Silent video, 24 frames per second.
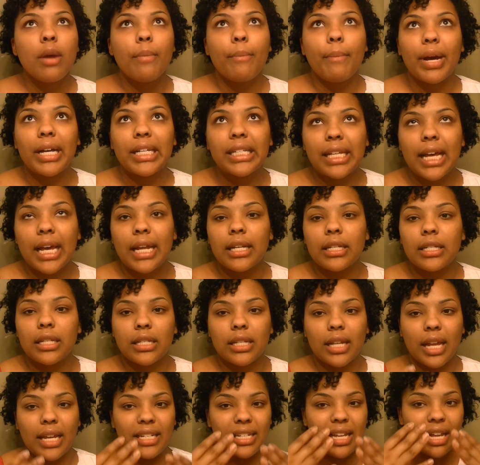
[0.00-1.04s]
my sinuses,
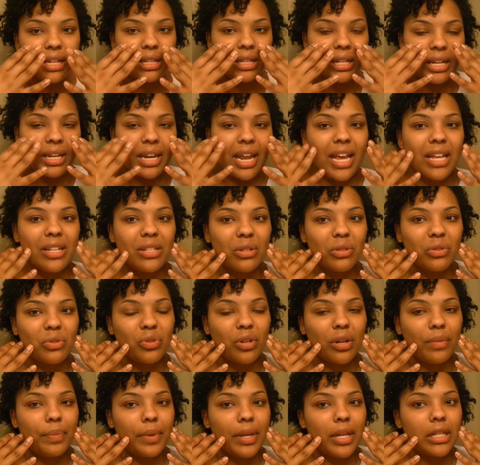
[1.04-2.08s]
it's like the nasal
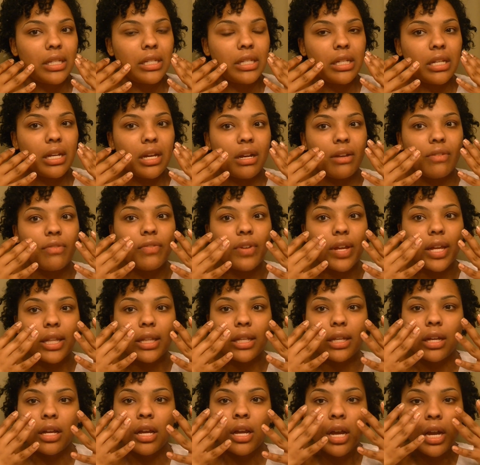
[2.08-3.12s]
dripping stuff and
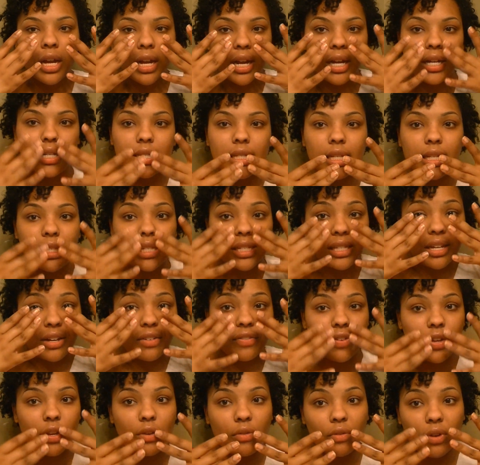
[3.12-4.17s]
the constant
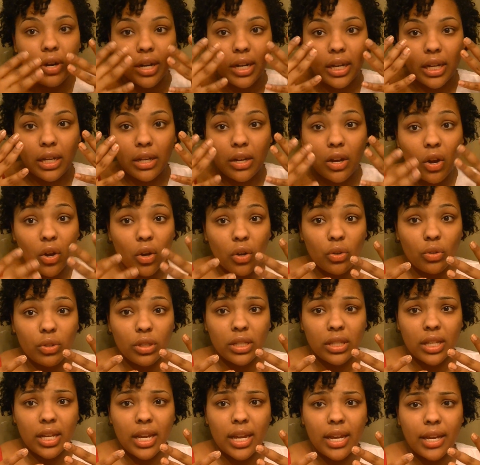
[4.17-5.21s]
stuffy runny nose
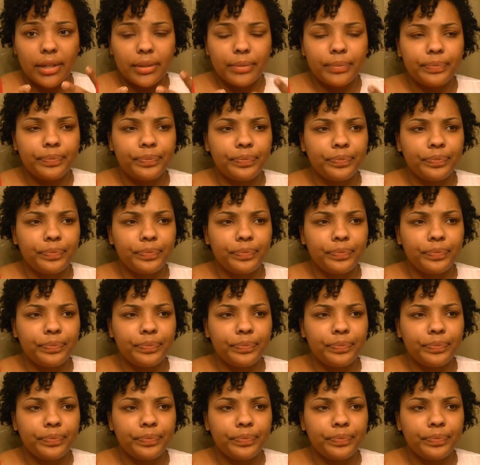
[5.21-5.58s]
thing,